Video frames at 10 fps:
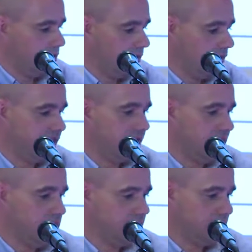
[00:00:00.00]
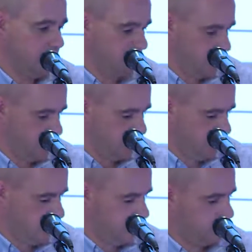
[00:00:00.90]
Well, finally, I
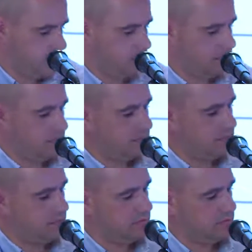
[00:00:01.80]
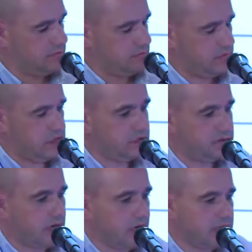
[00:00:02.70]
will
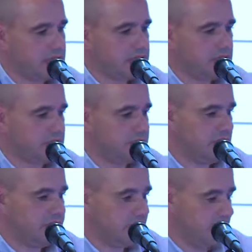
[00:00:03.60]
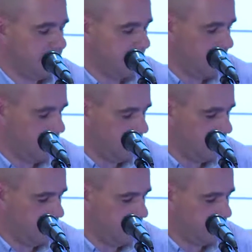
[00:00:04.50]
discuss briefly
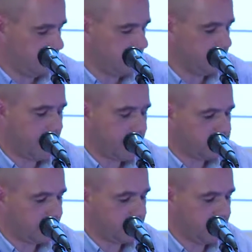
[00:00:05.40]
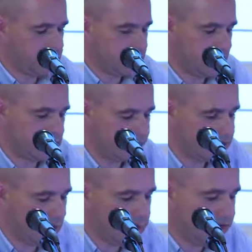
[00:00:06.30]
uh, the main characteristics of
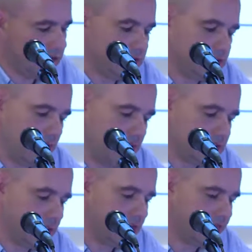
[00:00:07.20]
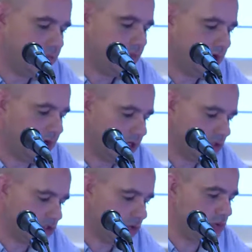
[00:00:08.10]
some of the degrees delivered by
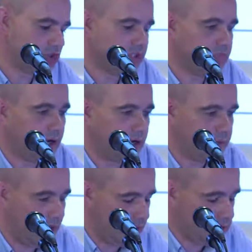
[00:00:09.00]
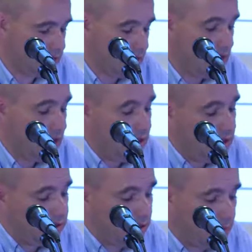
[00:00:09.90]
schools or departments
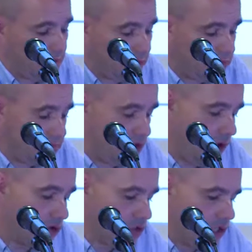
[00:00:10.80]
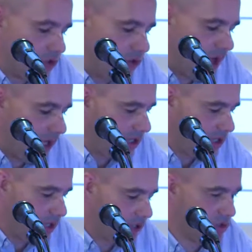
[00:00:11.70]
that are more closely
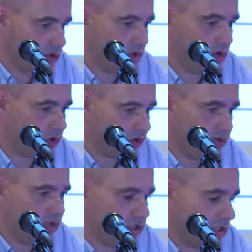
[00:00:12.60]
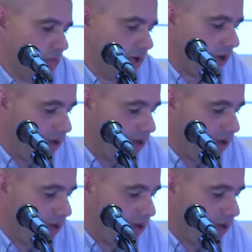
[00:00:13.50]
related to the core of the discipline.